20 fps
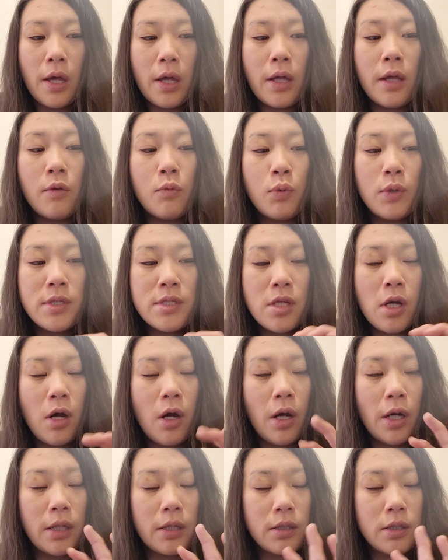It was
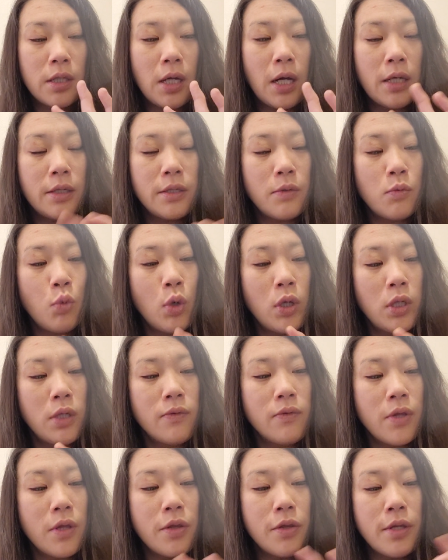odd. One of
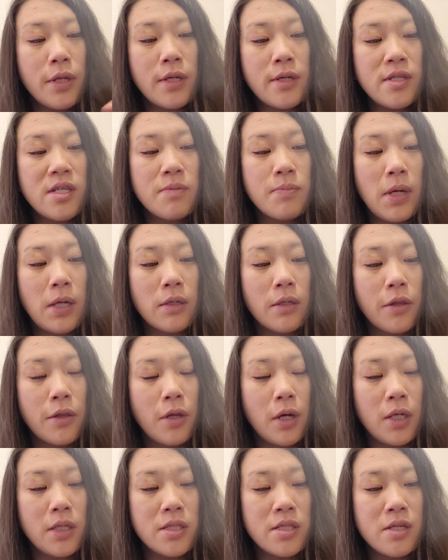the things about
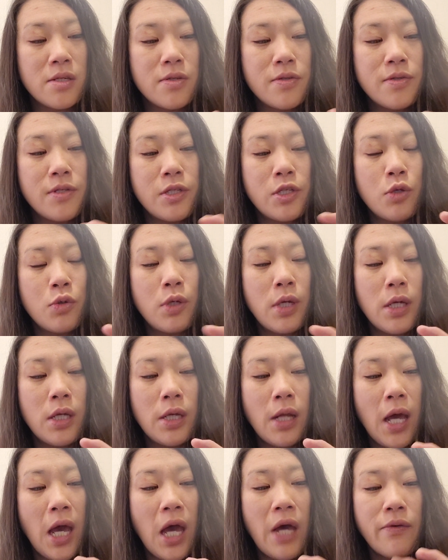thoughts is you can
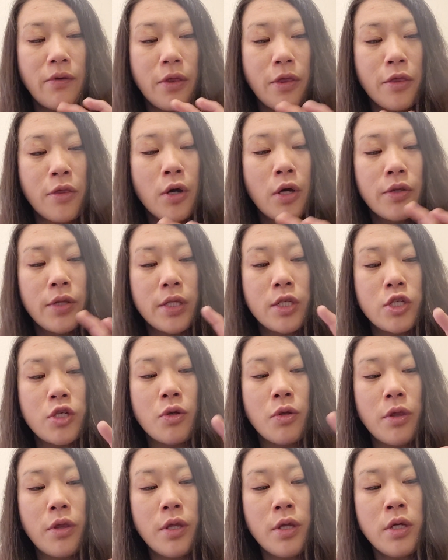have a thought that you
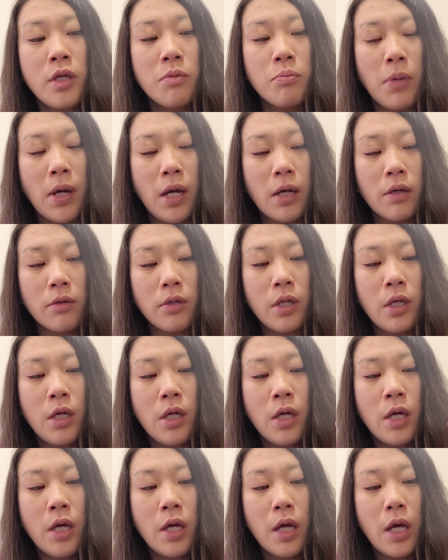think about,
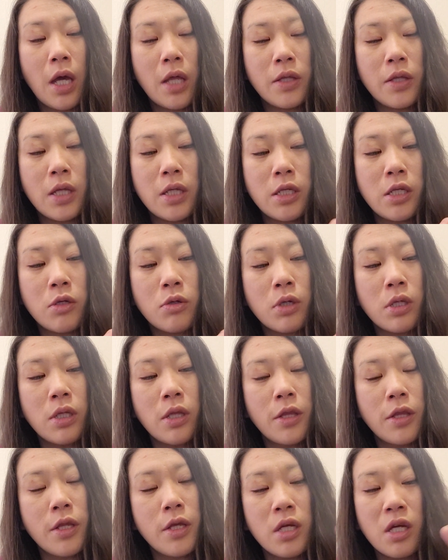and then you can
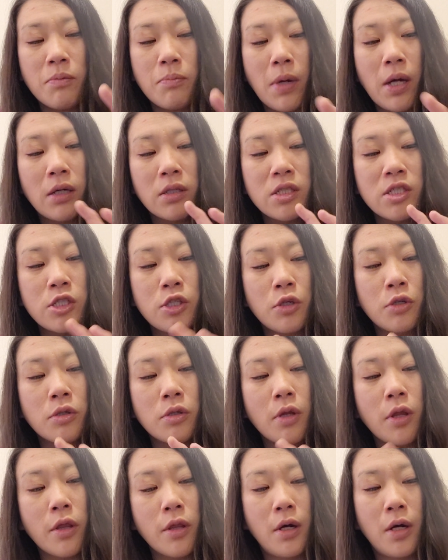think about
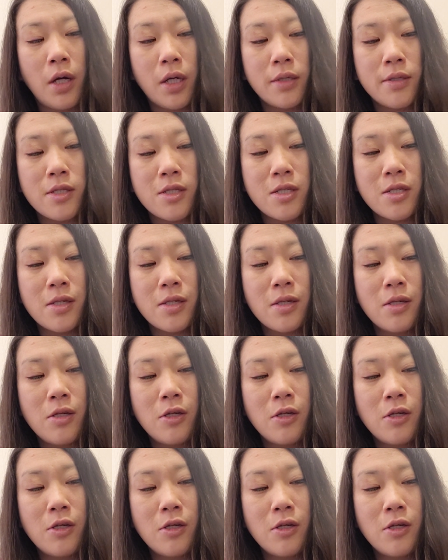certain thoughts.